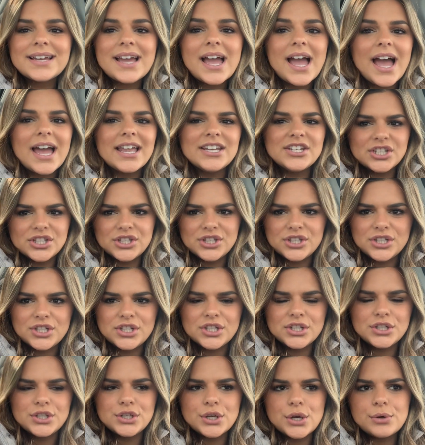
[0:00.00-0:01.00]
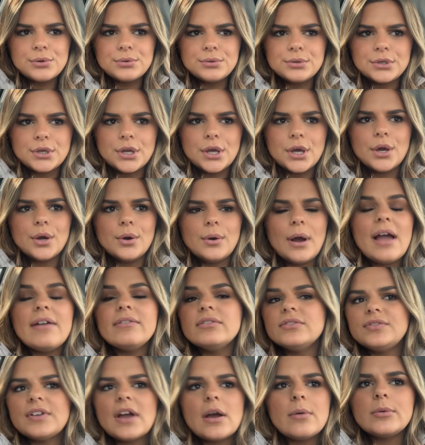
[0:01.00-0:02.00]
I just don't know. I haven't
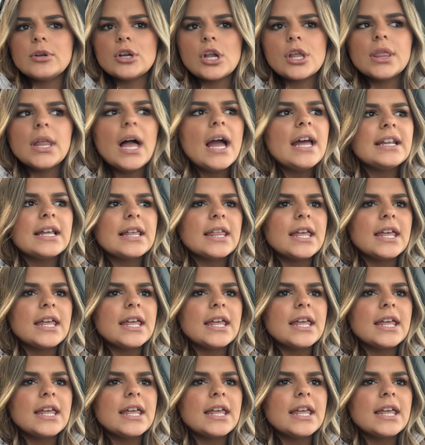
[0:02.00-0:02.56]
found one online